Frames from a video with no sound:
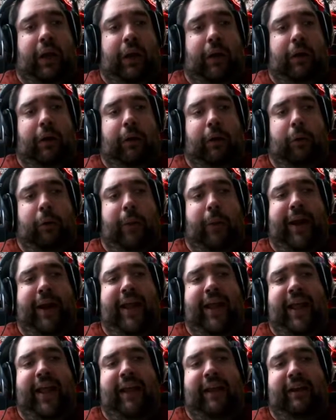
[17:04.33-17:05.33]
grade
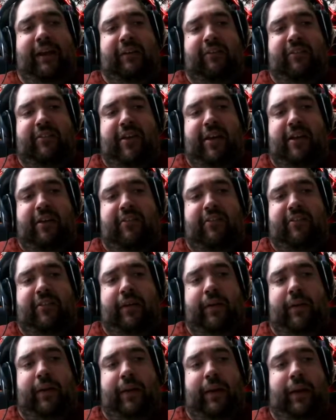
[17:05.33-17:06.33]
A.
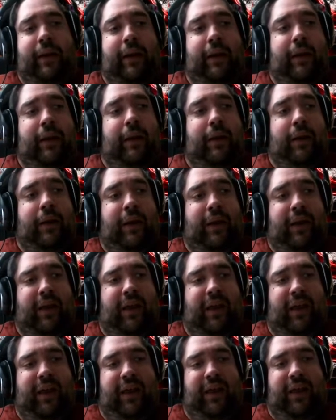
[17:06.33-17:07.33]
Disgusting.
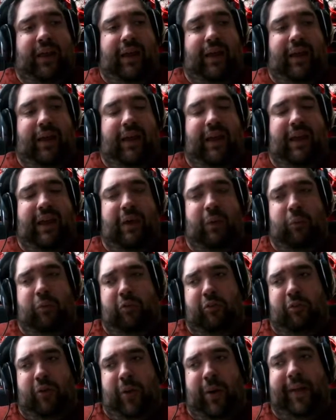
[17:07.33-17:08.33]
It was
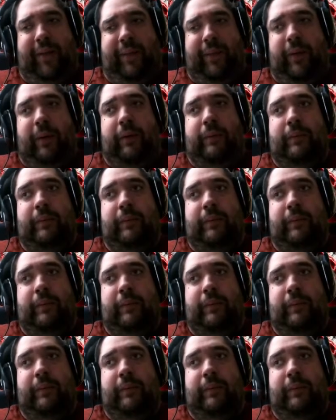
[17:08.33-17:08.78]
great though.